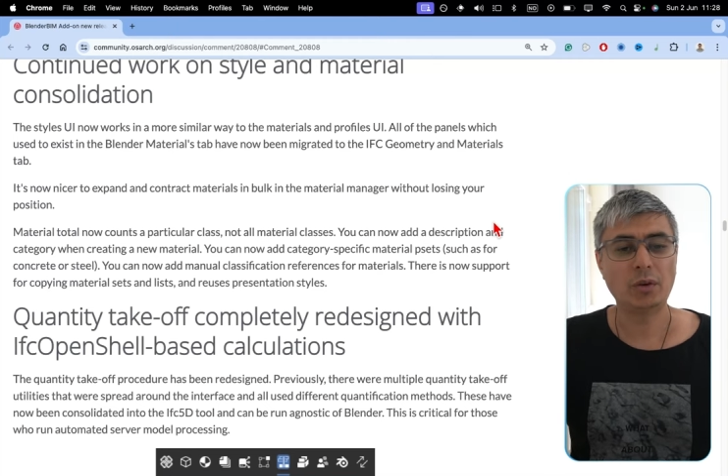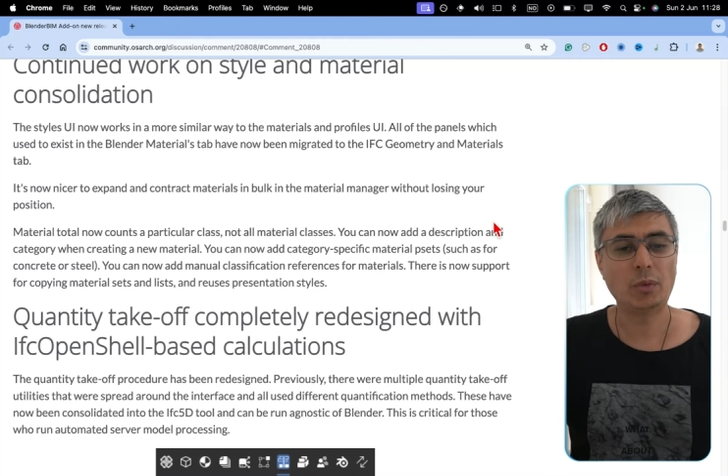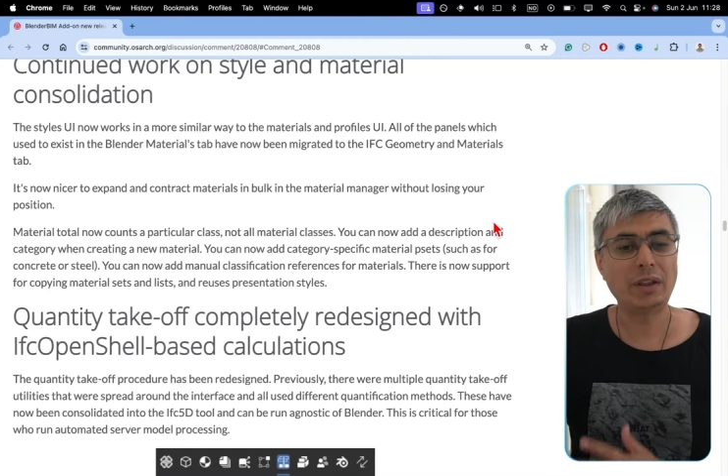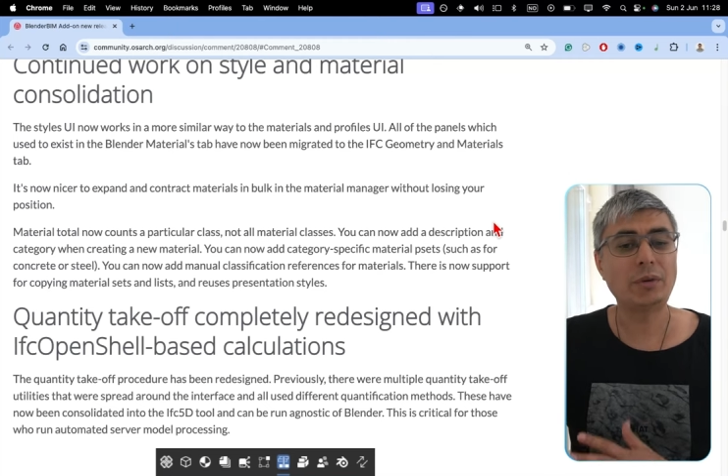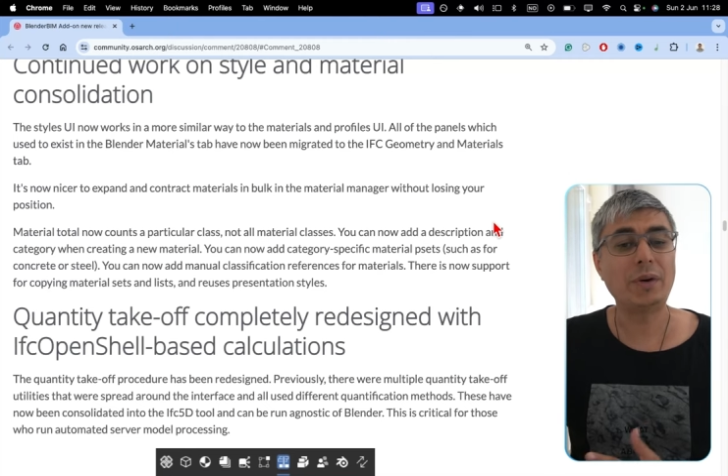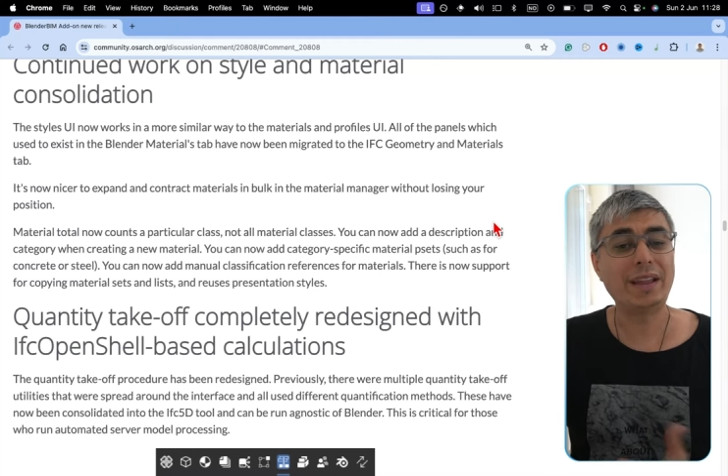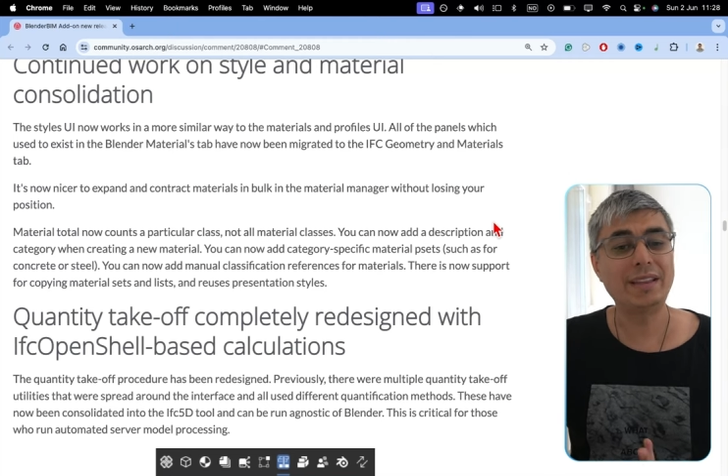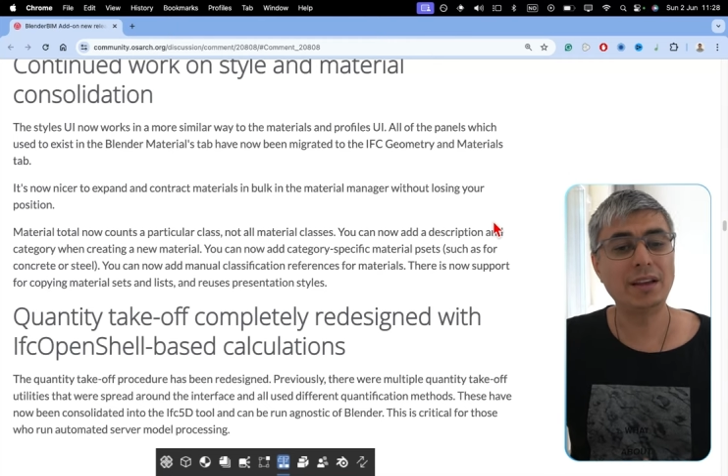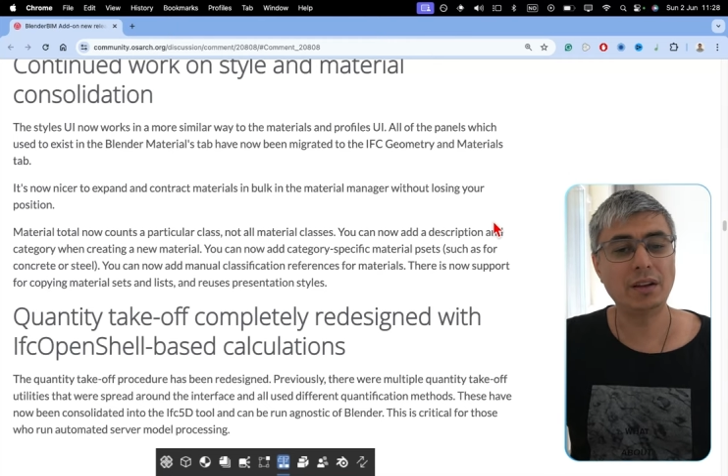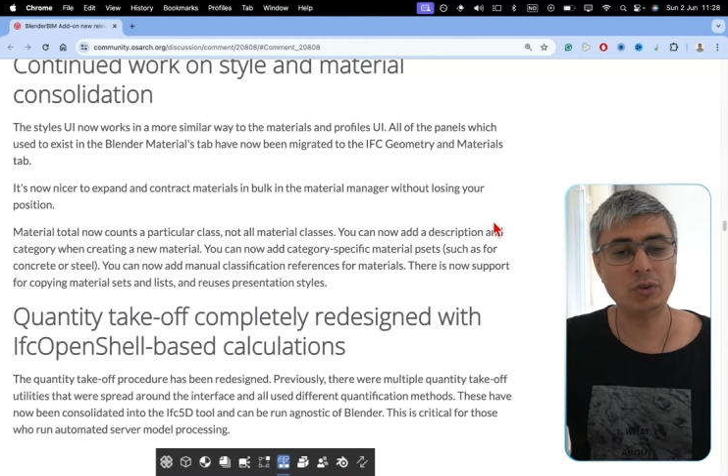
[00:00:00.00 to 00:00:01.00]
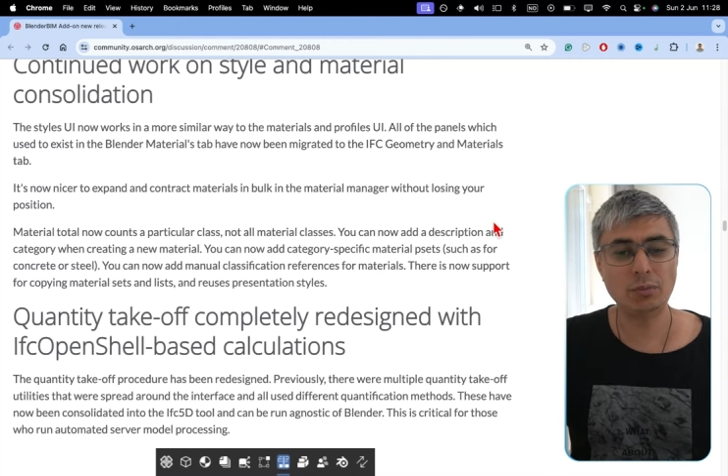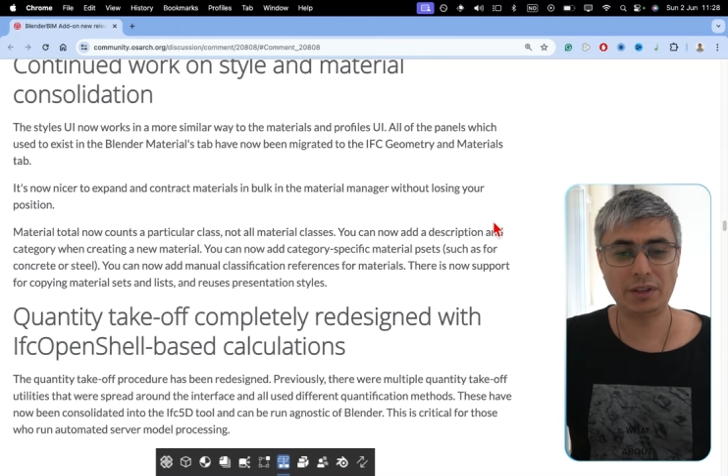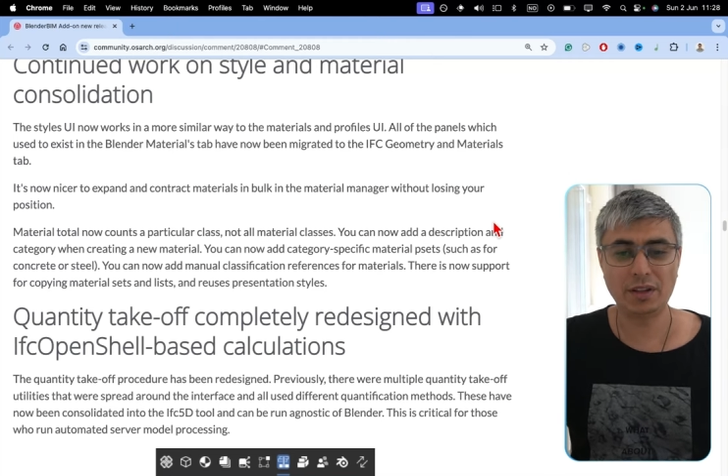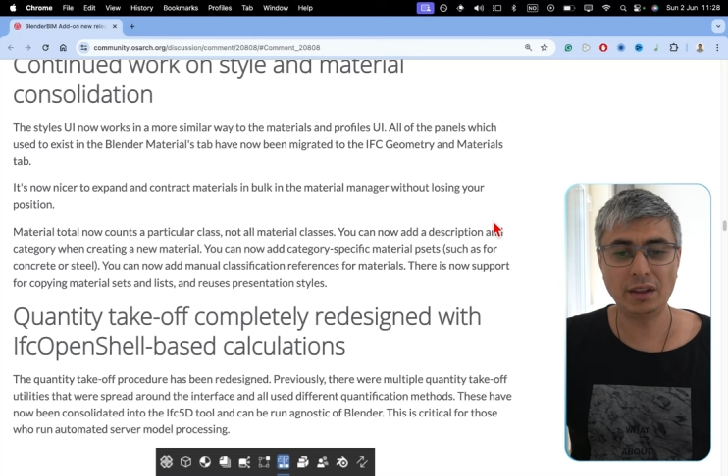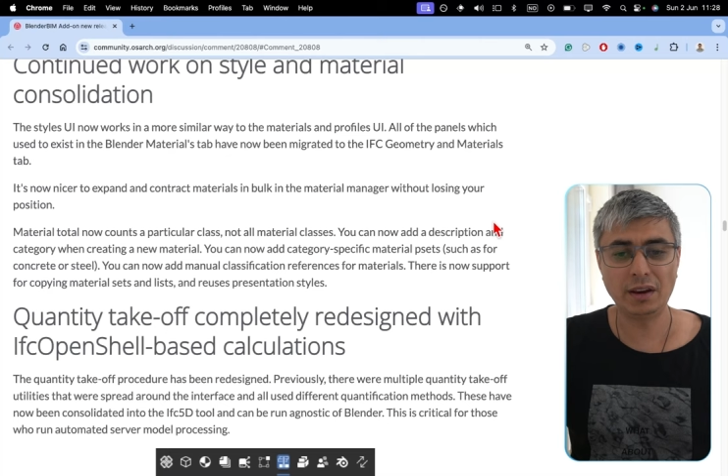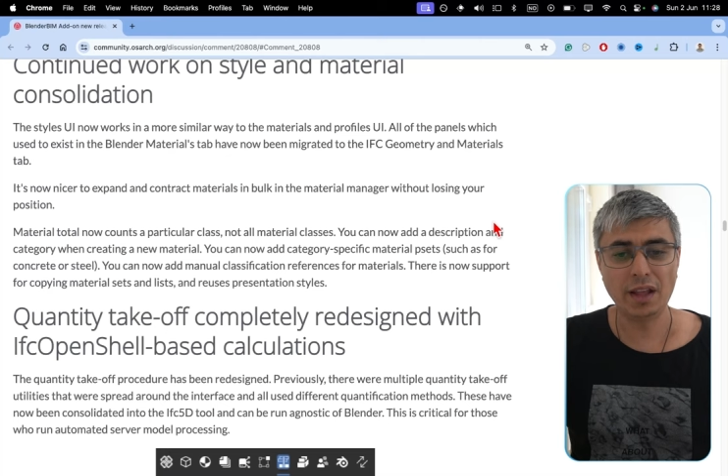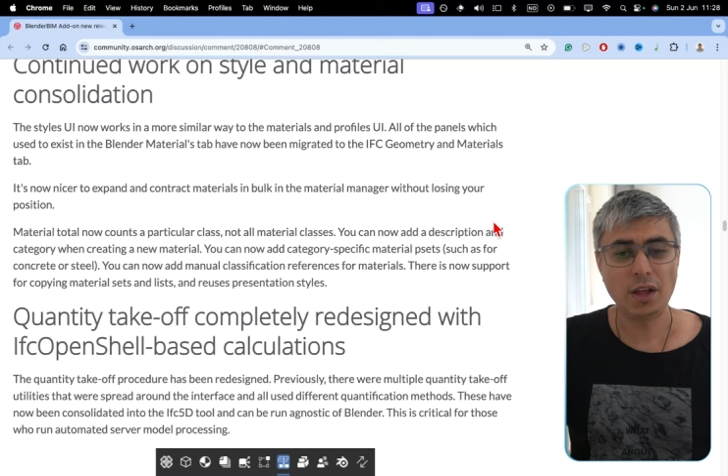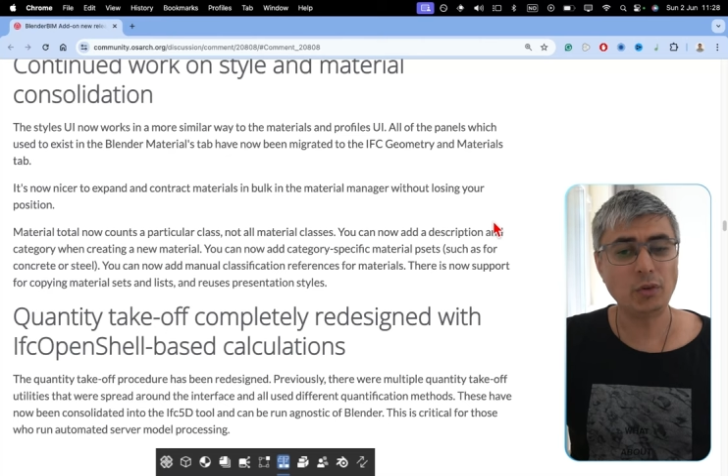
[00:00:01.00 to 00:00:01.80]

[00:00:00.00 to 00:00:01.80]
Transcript: when creating a new material.